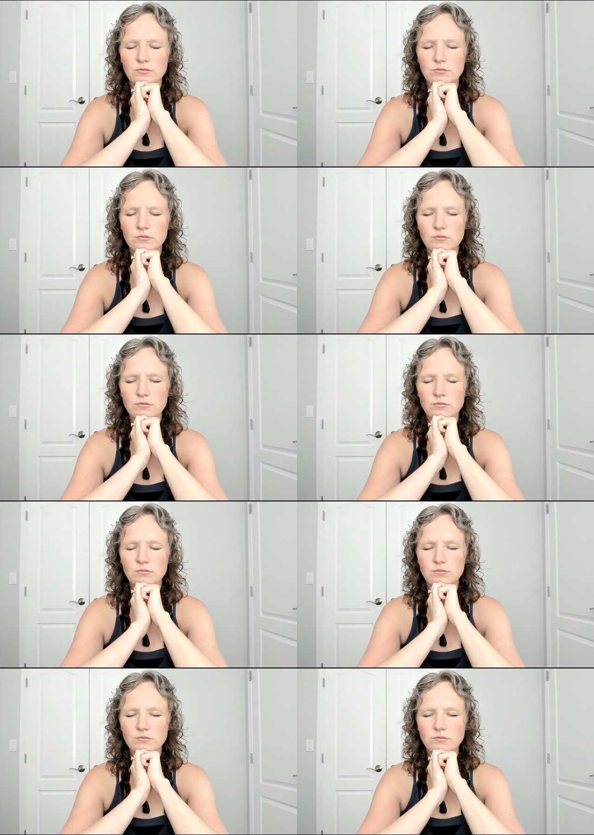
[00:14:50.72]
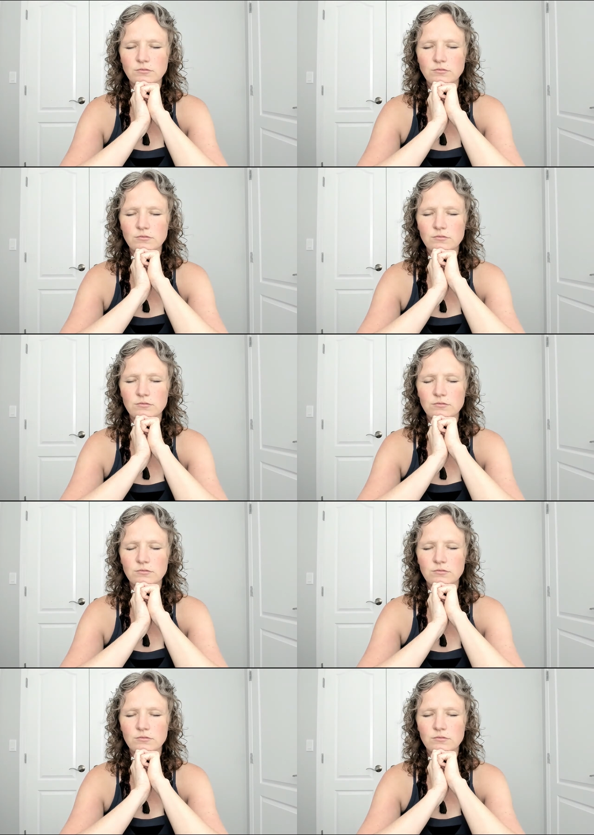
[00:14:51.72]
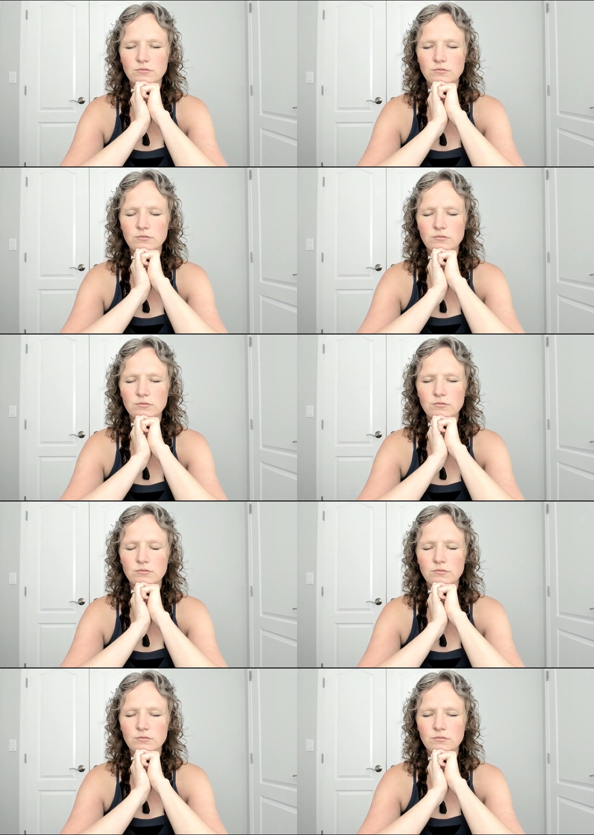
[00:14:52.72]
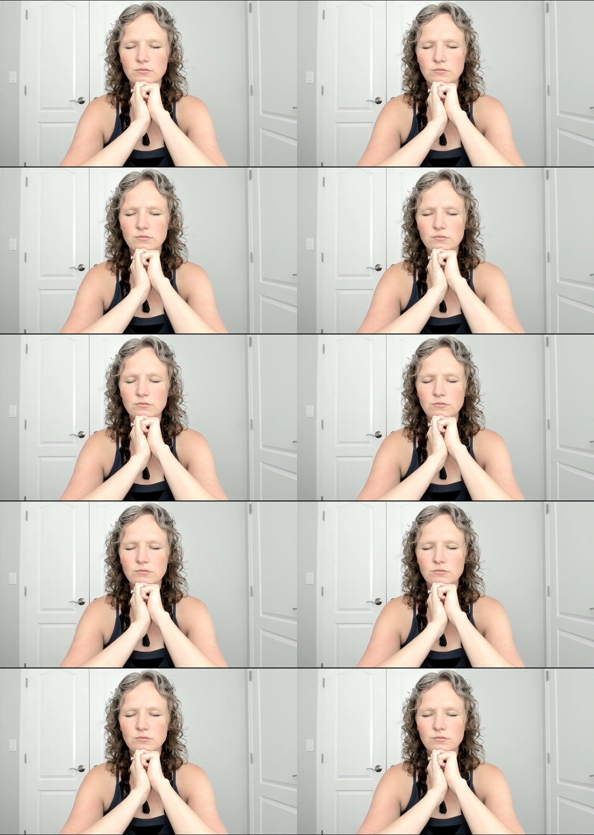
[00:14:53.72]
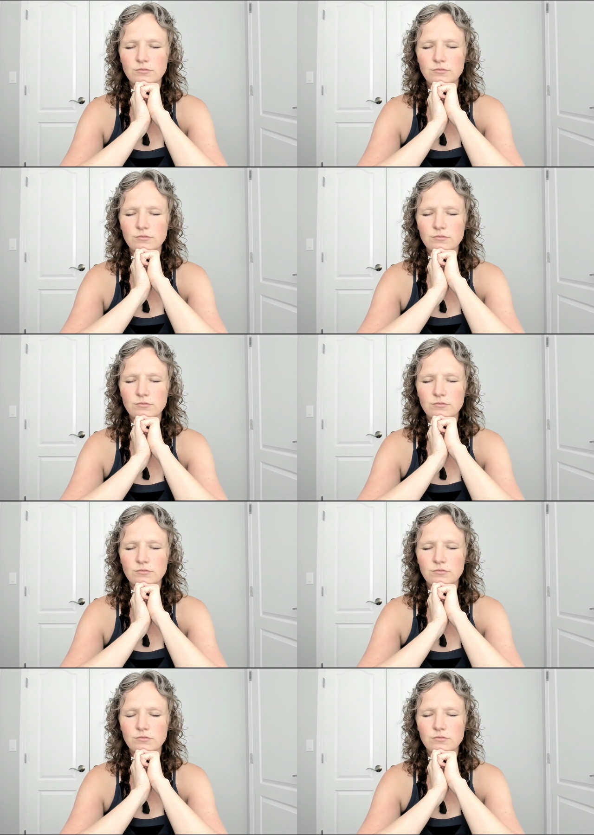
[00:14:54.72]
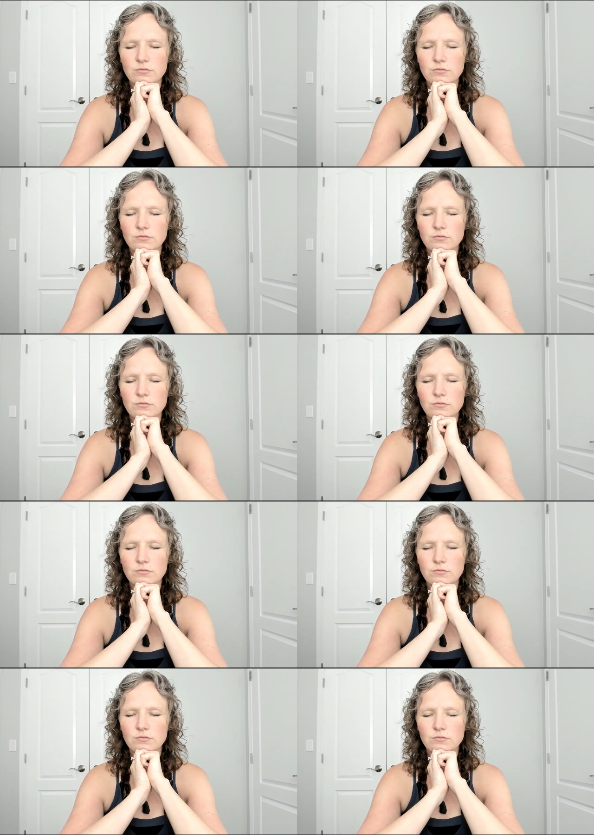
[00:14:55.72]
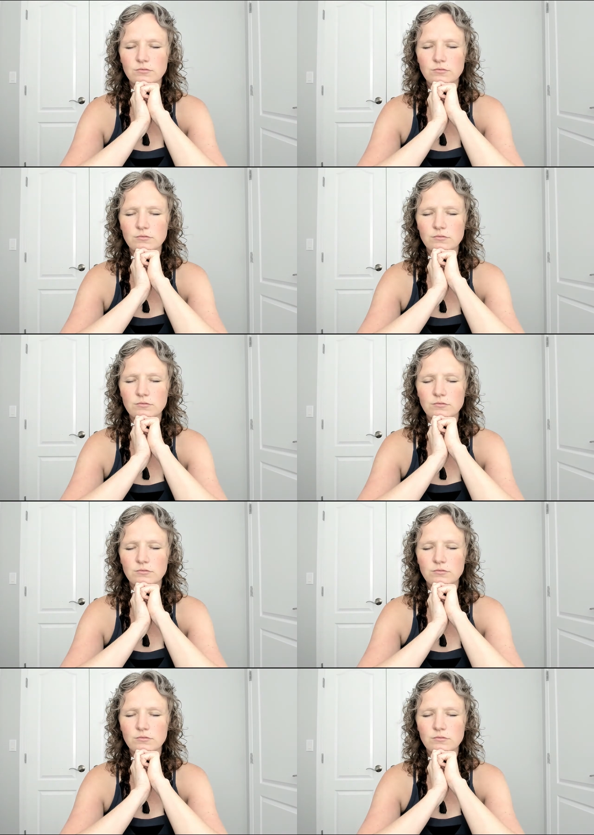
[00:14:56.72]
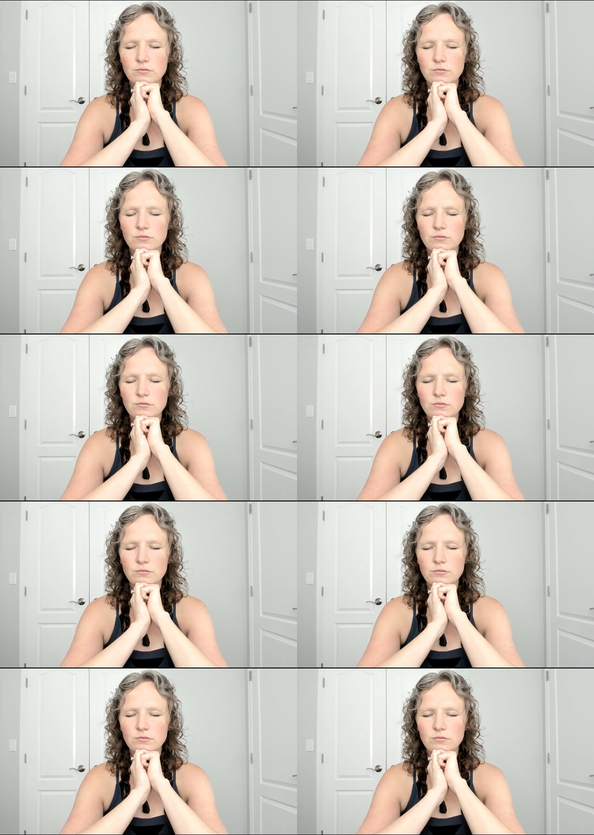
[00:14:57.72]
(no one is talking)